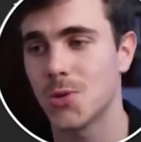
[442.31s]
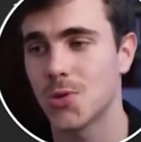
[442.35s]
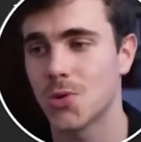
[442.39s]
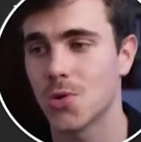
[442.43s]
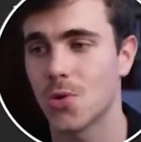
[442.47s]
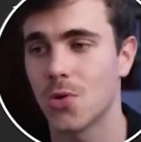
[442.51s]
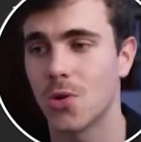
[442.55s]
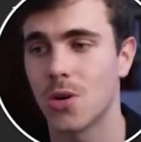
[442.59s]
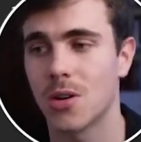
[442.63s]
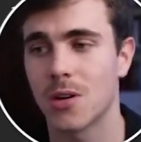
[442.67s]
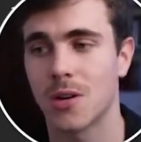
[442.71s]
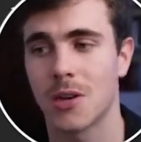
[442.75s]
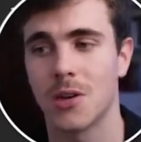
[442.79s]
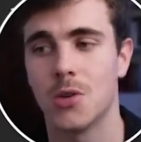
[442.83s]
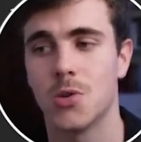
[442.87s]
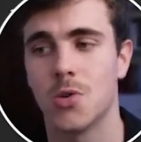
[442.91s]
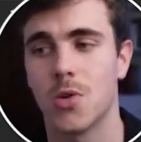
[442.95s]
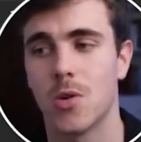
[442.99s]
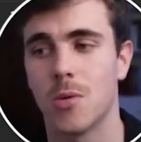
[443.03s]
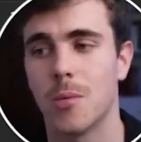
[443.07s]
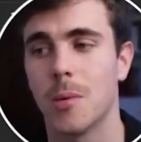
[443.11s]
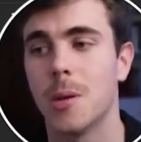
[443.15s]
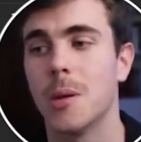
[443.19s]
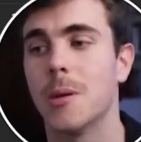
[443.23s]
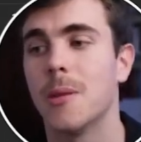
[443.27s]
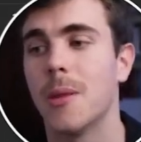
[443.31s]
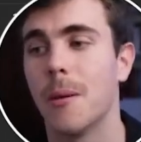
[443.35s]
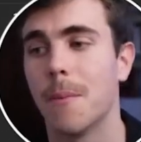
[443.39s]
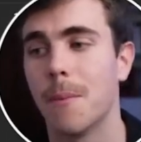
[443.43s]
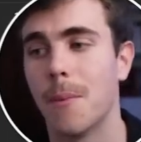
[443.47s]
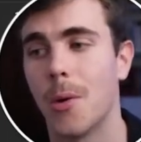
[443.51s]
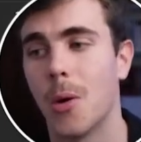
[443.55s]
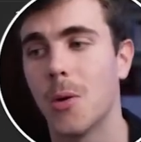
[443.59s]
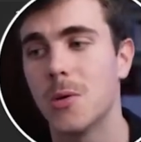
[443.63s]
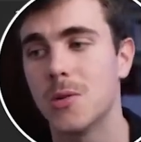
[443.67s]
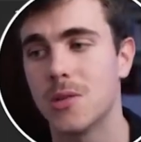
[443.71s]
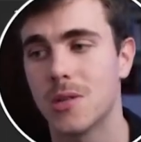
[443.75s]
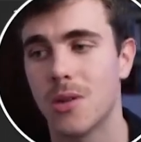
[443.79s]
short contributed the
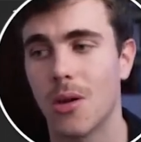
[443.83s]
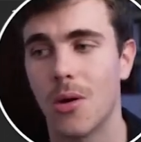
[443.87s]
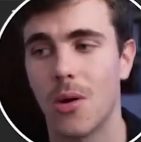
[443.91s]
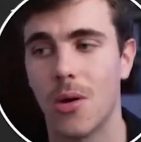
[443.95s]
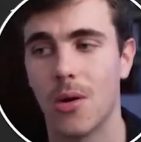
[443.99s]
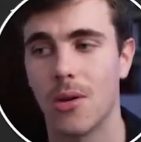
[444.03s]
most to